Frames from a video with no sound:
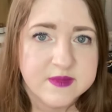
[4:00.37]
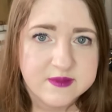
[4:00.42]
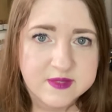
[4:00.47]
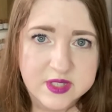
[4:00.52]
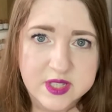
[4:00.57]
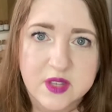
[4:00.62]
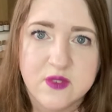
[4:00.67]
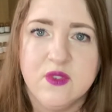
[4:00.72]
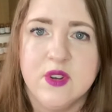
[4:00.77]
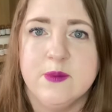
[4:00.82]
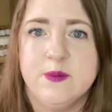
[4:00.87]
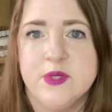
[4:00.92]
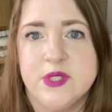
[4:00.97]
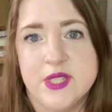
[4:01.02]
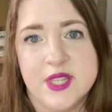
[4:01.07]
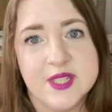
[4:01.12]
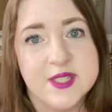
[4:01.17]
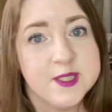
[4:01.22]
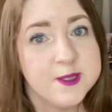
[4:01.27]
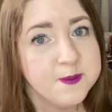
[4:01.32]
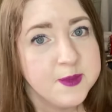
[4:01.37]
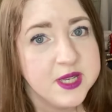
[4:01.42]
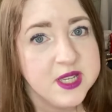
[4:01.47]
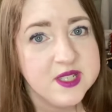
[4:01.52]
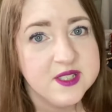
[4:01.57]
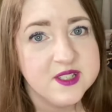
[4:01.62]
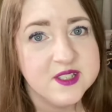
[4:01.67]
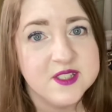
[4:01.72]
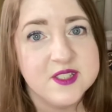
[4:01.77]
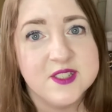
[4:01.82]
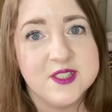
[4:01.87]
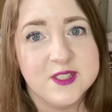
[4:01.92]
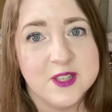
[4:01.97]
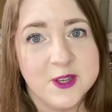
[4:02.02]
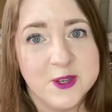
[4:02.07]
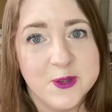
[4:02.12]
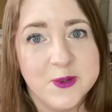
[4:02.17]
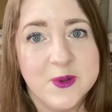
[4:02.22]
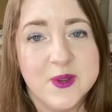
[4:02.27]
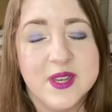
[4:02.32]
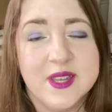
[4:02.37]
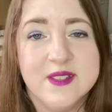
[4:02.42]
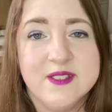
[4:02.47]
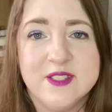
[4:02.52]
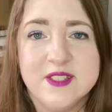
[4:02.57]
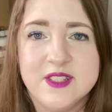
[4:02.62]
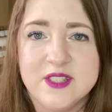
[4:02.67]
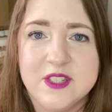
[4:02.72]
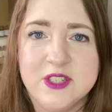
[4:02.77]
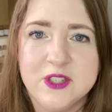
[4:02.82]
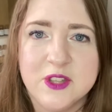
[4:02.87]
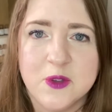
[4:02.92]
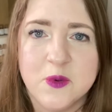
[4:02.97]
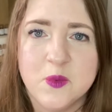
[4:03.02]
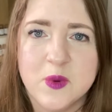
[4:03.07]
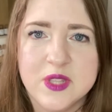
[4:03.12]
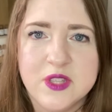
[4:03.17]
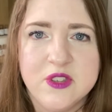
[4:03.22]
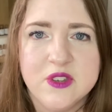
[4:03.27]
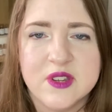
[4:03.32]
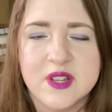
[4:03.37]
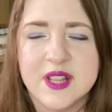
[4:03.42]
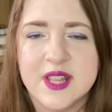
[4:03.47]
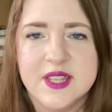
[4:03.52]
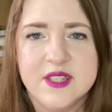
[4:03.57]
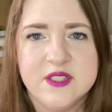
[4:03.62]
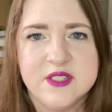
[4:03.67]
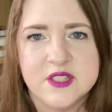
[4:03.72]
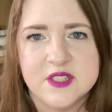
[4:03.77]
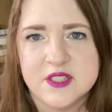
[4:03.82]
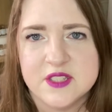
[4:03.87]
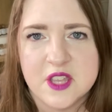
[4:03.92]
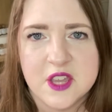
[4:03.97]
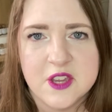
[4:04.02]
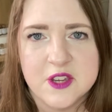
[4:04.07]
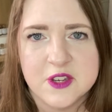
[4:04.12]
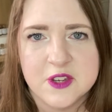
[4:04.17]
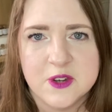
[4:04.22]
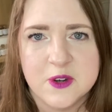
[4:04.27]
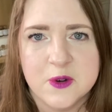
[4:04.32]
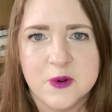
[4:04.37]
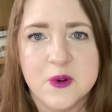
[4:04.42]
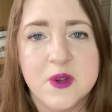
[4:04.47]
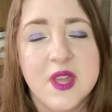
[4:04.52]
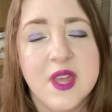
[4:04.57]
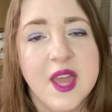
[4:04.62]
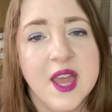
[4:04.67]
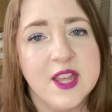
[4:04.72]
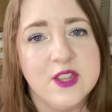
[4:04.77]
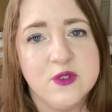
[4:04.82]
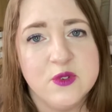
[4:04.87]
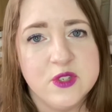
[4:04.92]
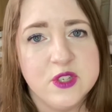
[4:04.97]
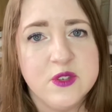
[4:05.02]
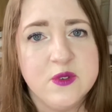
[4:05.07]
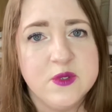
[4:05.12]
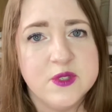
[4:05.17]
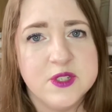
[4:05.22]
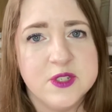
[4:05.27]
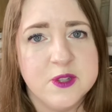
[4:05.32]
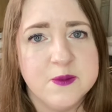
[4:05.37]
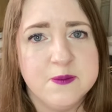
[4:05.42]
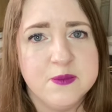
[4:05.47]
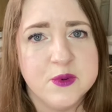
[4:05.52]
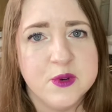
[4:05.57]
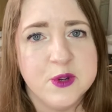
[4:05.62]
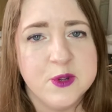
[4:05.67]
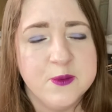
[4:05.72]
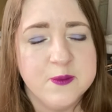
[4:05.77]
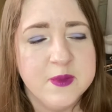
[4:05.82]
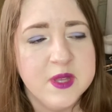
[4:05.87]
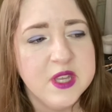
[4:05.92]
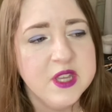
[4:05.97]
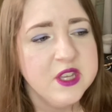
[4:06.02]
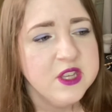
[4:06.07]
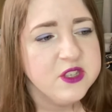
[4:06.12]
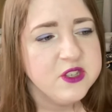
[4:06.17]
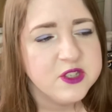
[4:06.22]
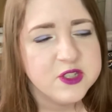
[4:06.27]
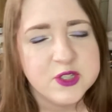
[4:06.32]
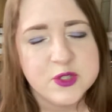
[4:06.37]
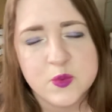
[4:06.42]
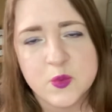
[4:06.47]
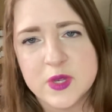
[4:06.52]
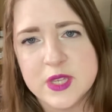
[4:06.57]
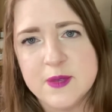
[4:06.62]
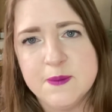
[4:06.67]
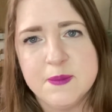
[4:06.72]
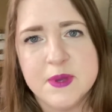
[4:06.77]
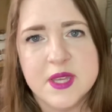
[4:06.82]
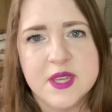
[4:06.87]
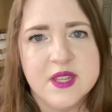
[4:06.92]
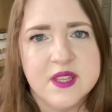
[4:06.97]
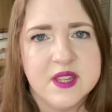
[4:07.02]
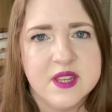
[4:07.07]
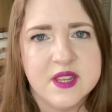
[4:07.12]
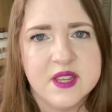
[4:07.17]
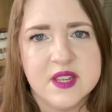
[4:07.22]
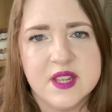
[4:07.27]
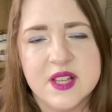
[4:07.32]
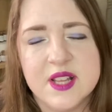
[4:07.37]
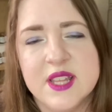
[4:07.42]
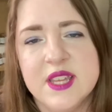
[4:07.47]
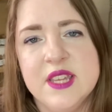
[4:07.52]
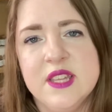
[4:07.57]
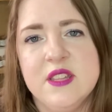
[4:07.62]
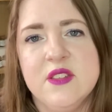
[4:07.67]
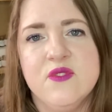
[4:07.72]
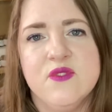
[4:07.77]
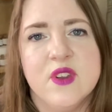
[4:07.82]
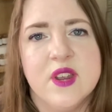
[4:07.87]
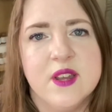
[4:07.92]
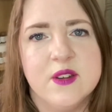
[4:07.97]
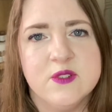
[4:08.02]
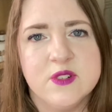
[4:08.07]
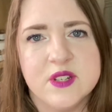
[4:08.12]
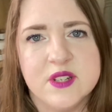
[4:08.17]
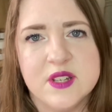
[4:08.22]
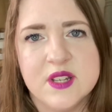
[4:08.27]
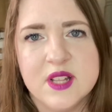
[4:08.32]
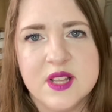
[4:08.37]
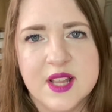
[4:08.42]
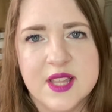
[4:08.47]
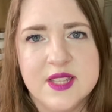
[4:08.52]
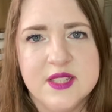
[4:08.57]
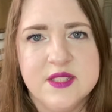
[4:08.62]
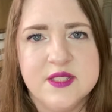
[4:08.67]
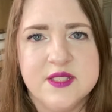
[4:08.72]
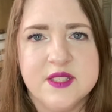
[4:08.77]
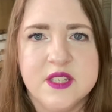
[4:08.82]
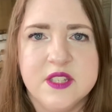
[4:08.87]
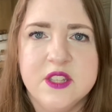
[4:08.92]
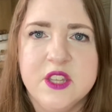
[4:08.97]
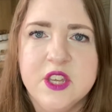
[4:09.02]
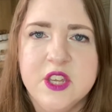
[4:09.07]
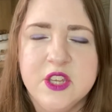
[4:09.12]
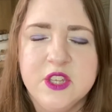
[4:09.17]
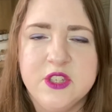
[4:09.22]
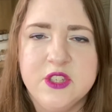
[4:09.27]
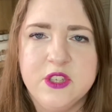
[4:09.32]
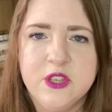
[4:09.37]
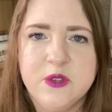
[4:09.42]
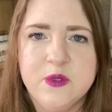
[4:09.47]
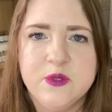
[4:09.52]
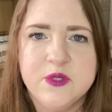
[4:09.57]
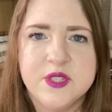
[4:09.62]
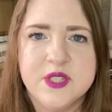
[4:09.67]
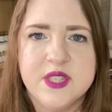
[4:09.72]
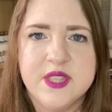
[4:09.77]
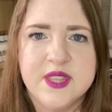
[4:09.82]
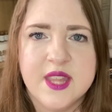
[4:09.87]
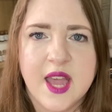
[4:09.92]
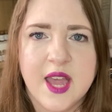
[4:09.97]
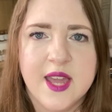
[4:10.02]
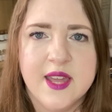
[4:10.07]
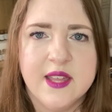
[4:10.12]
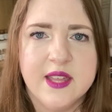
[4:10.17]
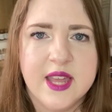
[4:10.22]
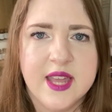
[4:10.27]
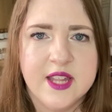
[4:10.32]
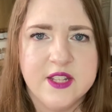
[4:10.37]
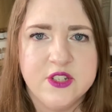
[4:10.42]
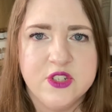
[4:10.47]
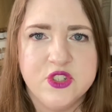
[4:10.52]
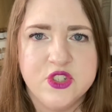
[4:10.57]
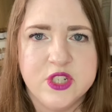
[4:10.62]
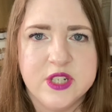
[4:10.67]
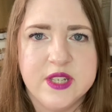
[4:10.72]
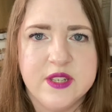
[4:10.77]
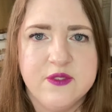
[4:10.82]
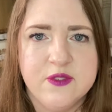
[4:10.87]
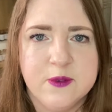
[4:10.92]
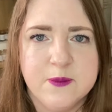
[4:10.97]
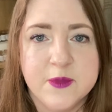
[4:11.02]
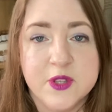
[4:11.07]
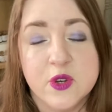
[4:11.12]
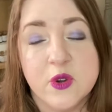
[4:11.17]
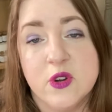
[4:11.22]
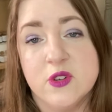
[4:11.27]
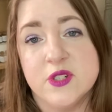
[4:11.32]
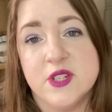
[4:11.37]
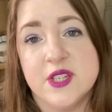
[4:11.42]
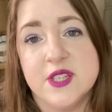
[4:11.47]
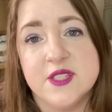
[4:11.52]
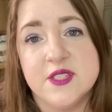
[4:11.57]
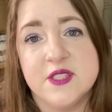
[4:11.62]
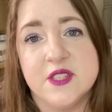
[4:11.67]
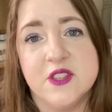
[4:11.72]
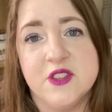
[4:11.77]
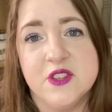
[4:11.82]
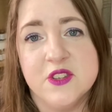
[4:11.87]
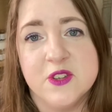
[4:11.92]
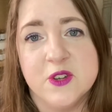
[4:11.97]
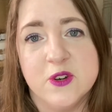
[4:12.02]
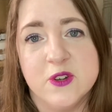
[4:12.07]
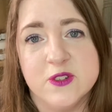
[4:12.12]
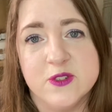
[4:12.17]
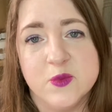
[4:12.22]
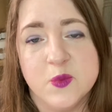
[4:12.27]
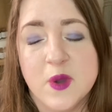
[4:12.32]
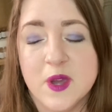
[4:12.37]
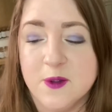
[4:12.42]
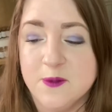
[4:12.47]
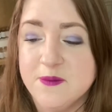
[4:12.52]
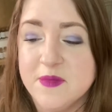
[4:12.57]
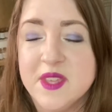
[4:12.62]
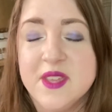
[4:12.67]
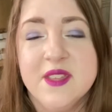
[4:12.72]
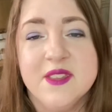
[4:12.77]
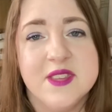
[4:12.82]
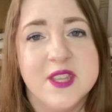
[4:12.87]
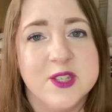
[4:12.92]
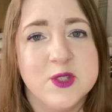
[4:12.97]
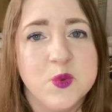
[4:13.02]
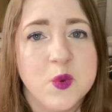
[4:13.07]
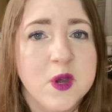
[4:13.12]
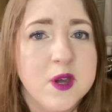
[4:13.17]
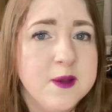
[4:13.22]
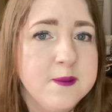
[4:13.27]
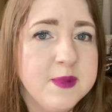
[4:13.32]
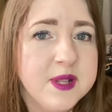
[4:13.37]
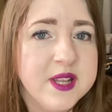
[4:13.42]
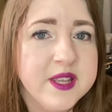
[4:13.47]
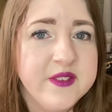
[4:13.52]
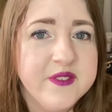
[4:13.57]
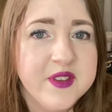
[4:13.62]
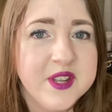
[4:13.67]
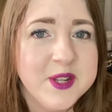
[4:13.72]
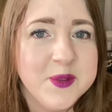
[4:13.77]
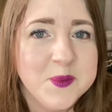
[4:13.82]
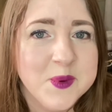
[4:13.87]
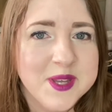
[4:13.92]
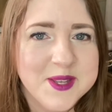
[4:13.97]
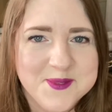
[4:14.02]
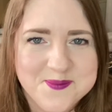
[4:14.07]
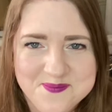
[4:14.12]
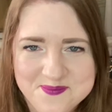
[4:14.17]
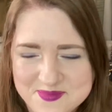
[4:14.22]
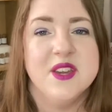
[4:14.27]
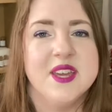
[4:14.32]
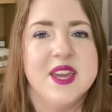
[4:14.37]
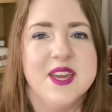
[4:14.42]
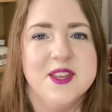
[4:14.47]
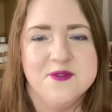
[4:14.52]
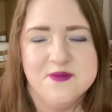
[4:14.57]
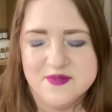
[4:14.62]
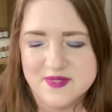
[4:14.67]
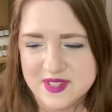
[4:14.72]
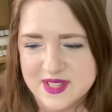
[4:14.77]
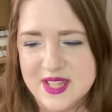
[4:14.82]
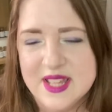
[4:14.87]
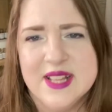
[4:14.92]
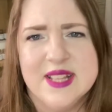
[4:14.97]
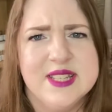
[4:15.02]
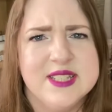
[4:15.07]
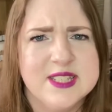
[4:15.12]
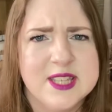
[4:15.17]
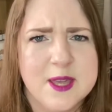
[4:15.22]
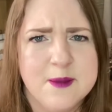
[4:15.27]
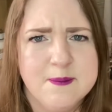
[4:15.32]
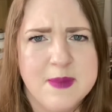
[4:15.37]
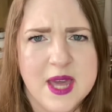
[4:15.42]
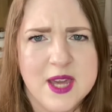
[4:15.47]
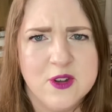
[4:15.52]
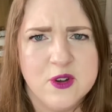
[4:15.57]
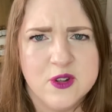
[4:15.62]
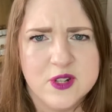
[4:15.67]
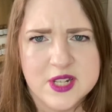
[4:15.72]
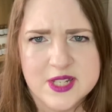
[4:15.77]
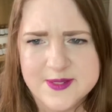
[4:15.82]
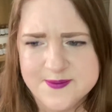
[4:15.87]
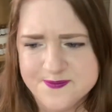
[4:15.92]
and represents the penis. So, and you know, when you cleanse a circle and you're using the broom, you're sweeping and cleaning round and cleansing using that energy from the goddess and the god. Well, that's what I believe anyway. Okay, let's get back on it.